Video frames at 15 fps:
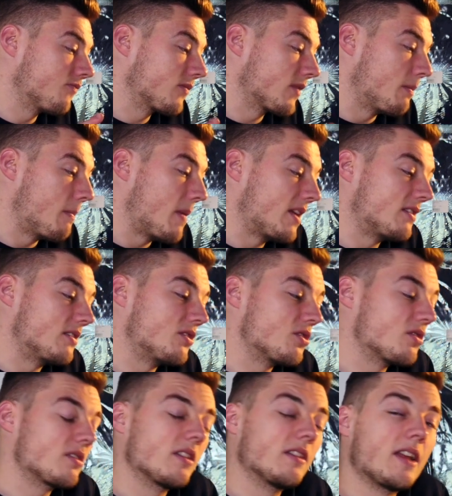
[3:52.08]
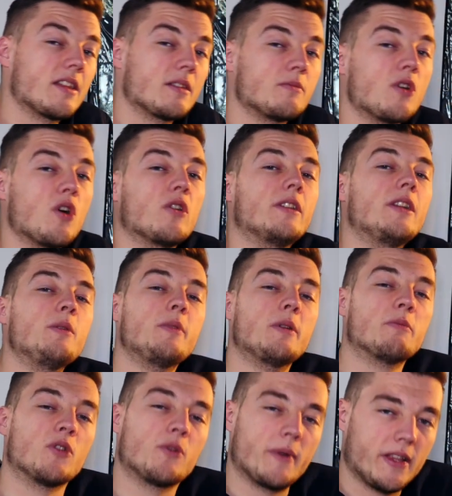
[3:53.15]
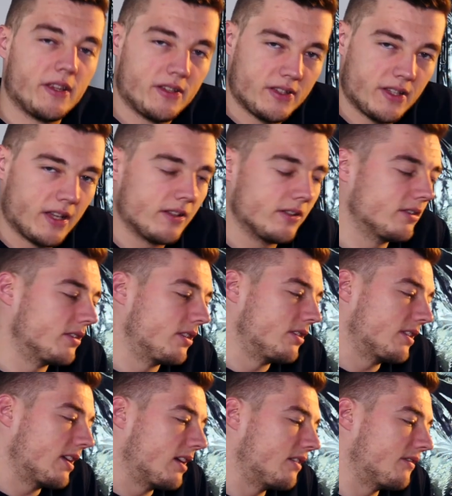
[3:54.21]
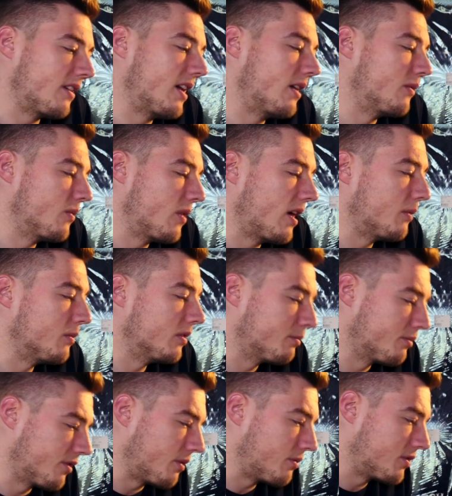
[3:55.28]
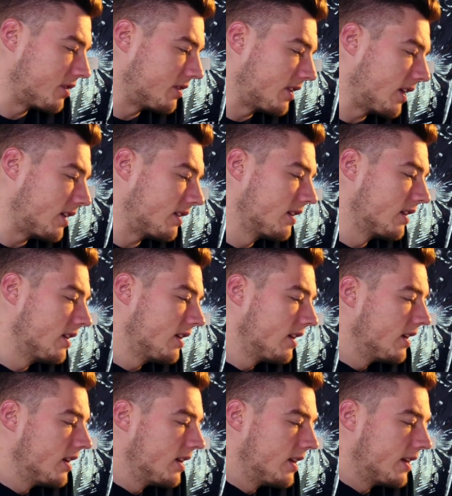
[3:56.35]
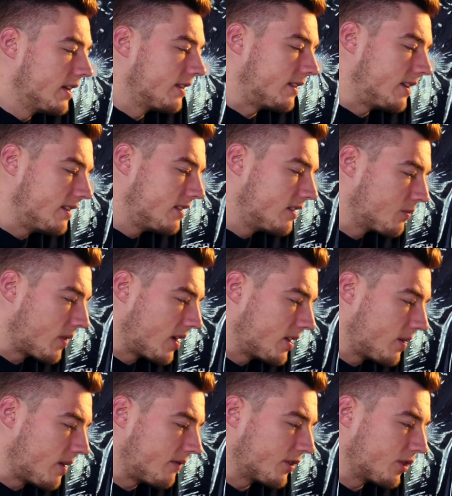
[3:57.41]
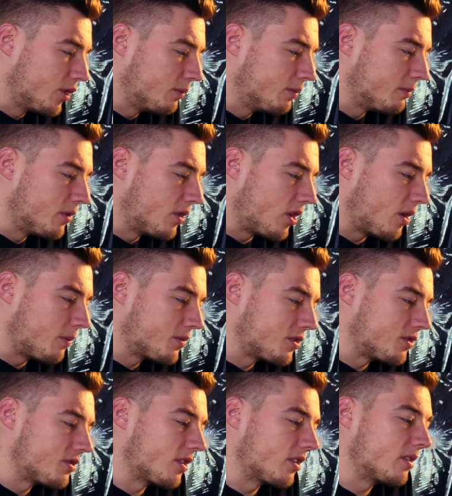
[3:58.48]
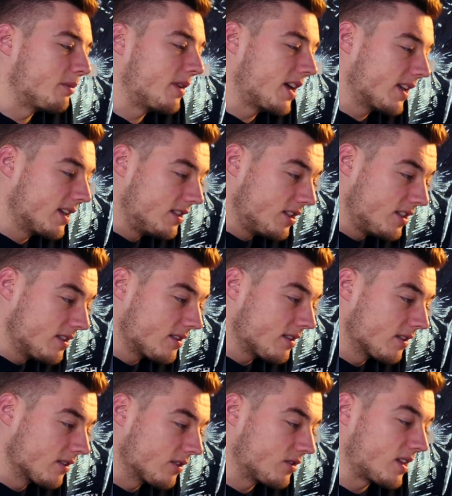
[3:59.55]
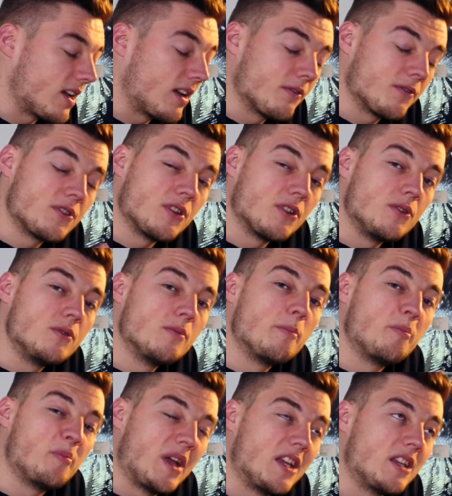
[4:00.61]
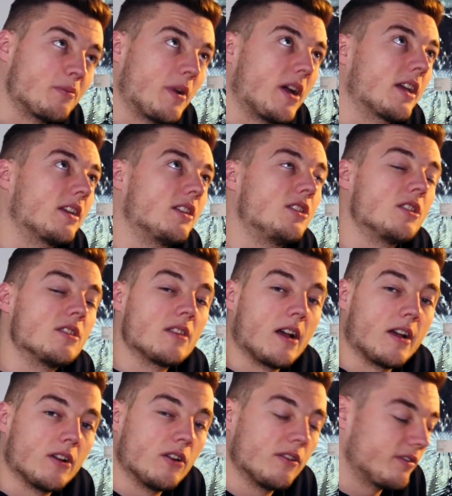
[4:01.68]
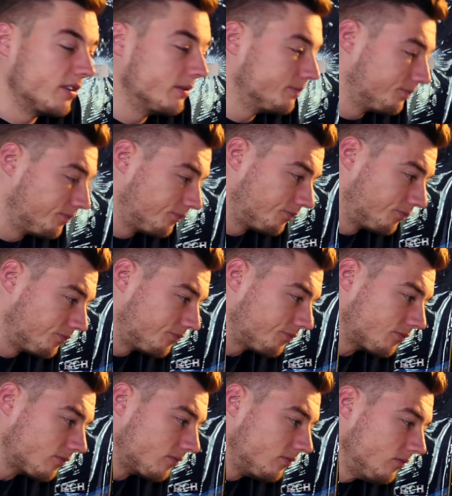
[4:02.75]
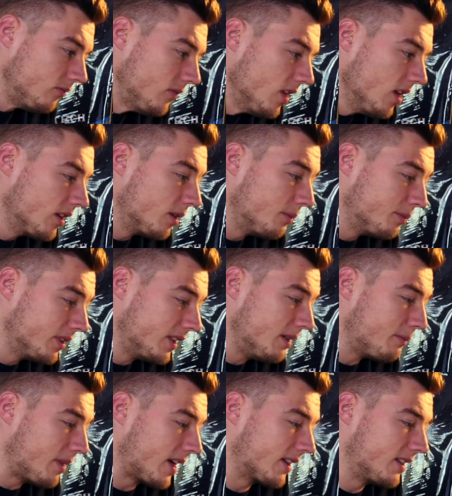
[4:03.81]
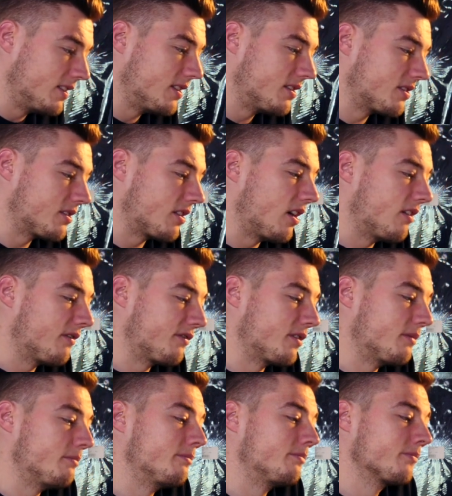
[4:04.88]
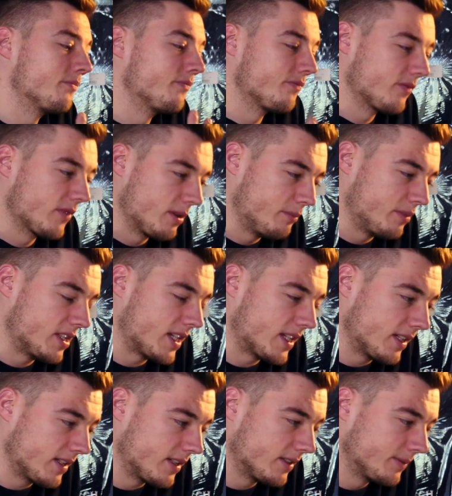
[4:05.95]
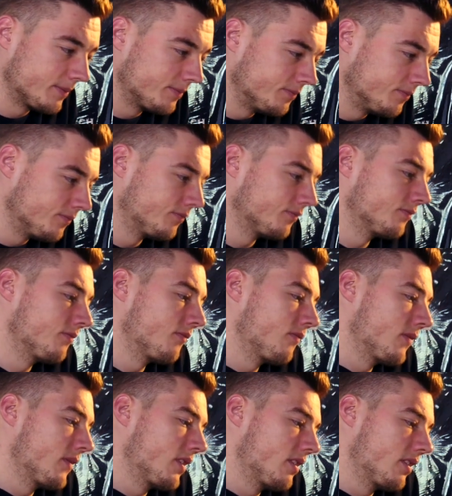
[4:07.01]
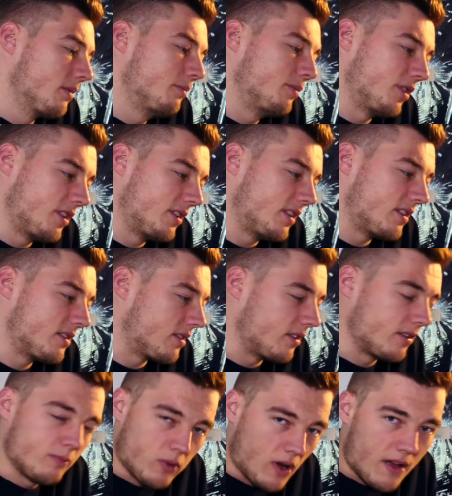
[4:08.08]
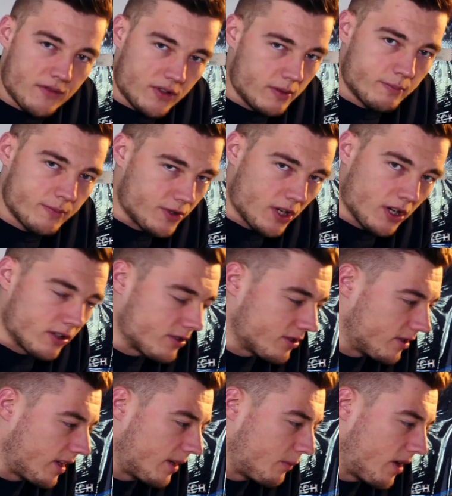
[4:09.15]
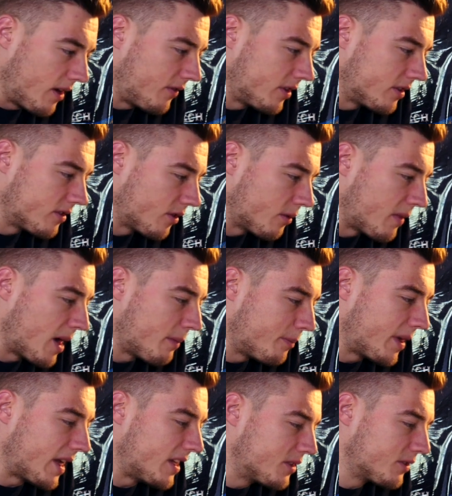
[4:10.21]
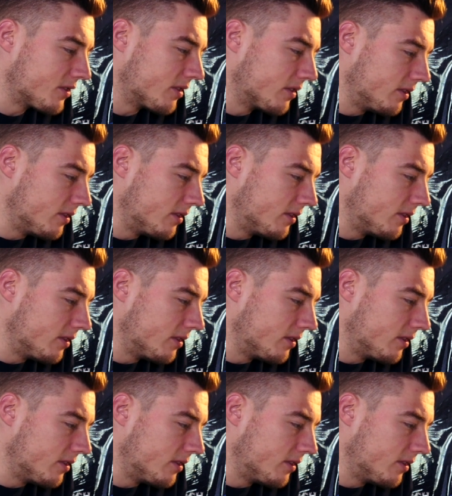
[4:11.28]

message, just to let them know a little bit more about the style and kind of how I will approach the day. This is where you have a couple more options on the packages, because have two base packages that I offer. Complete packages start from blank, but at this, whatever you charge, like whatever. So my base